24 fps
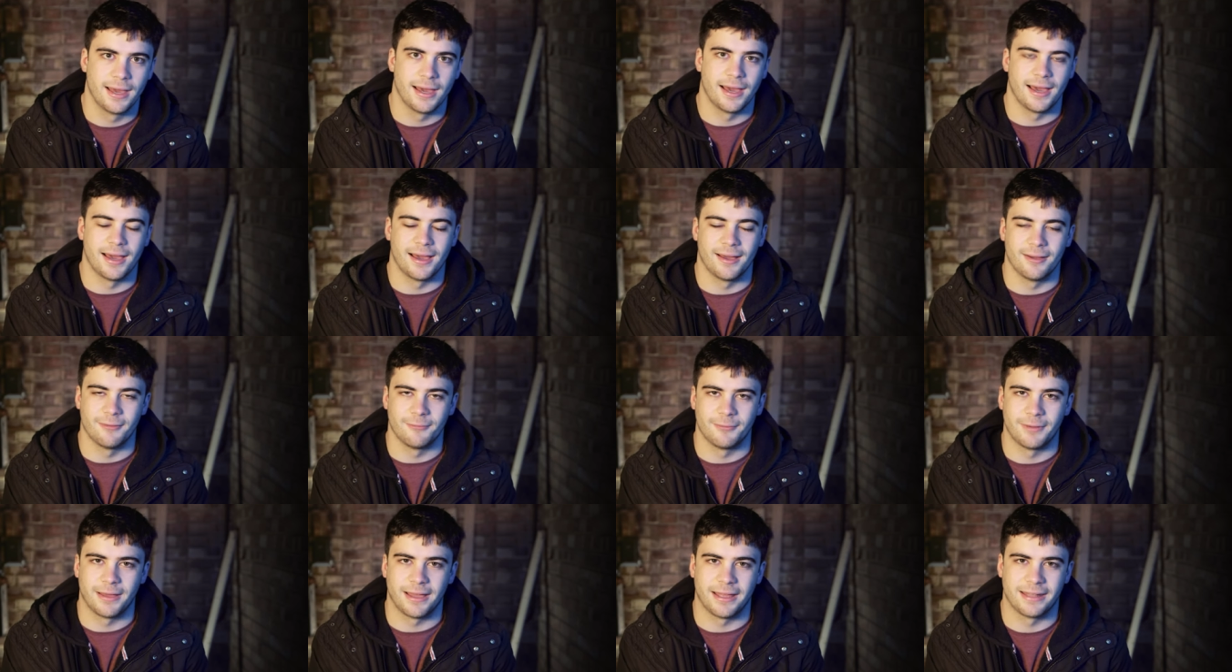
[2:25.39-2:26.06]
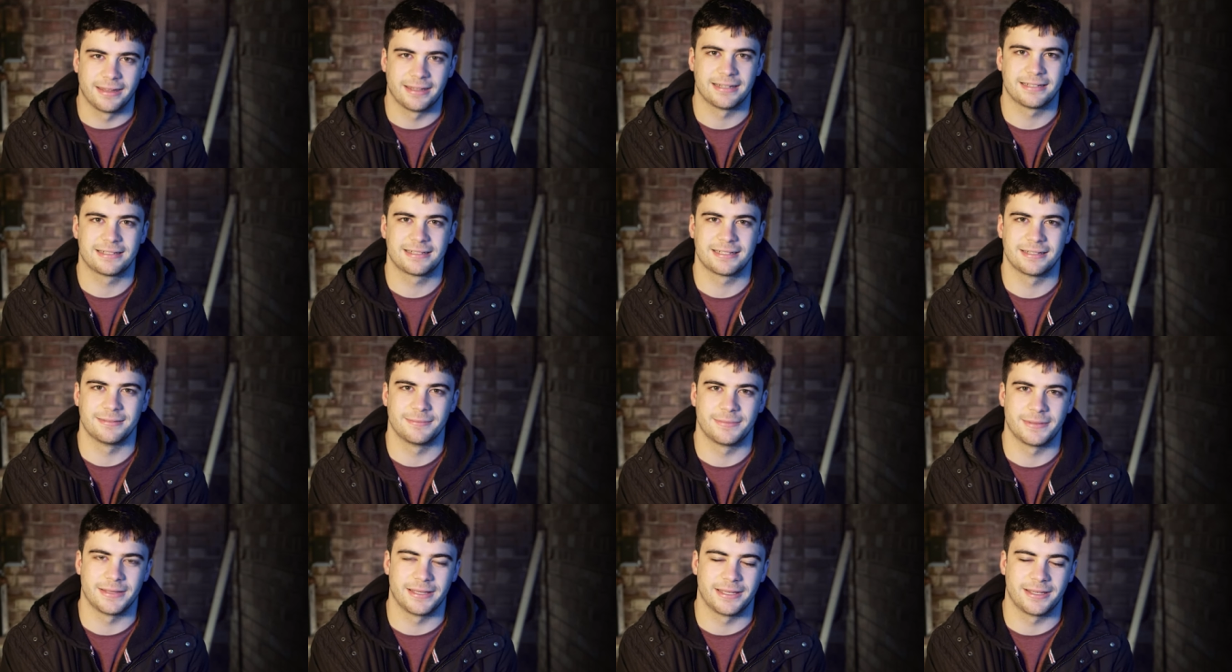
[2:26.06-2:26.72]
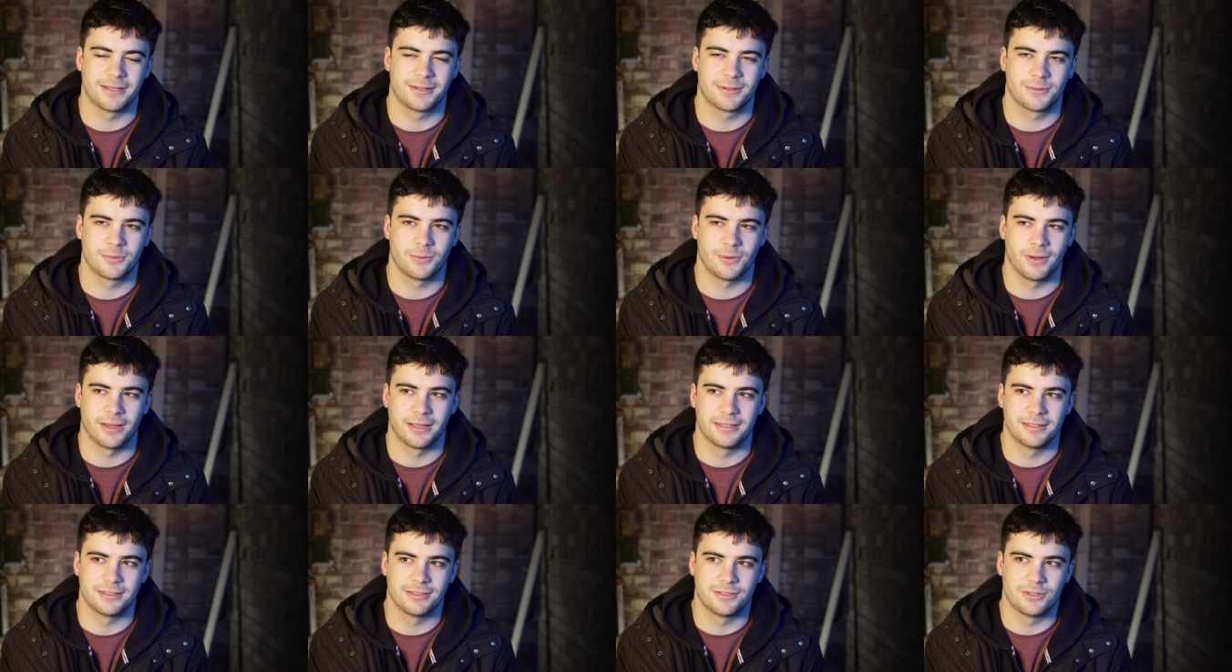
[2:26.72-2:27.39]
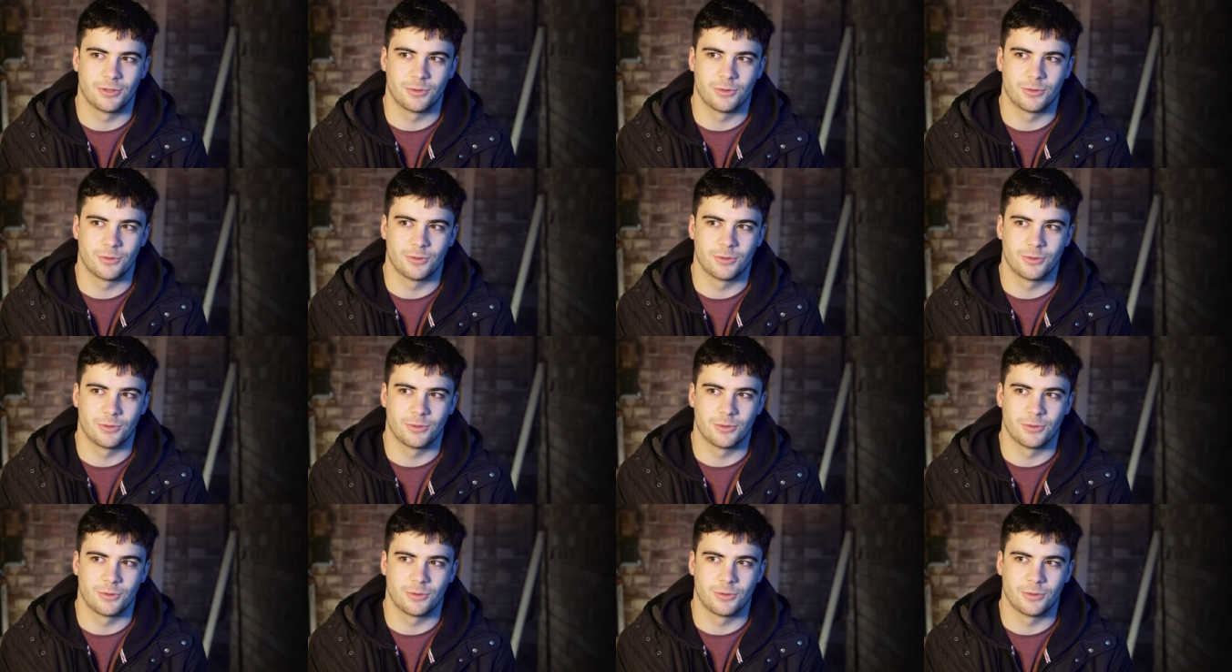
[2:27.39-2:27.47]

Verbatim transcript: Um, and this can be quite